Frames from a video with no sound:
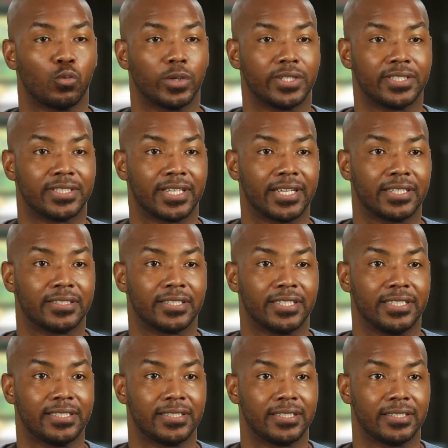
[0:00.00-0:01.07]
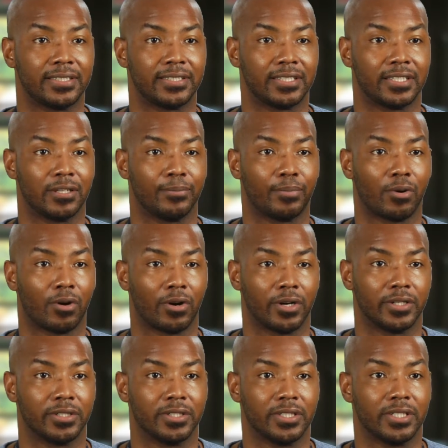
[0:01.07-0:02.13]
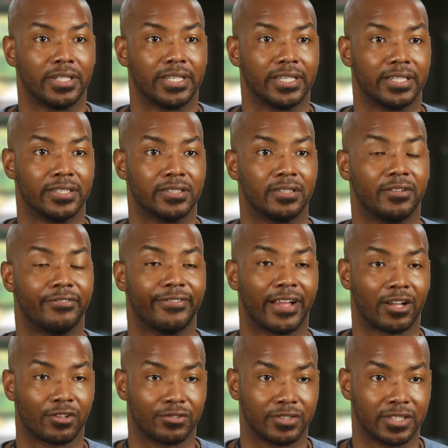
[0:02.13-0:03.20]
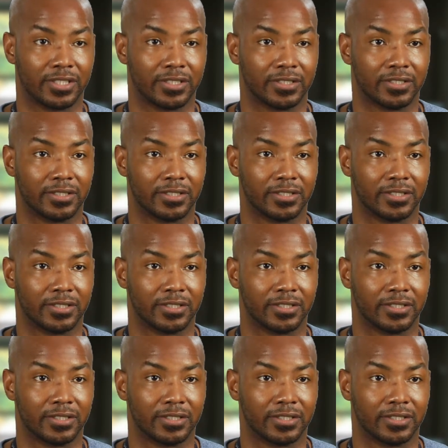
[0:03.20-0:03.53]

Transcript: What sets ECC apart is the faculty.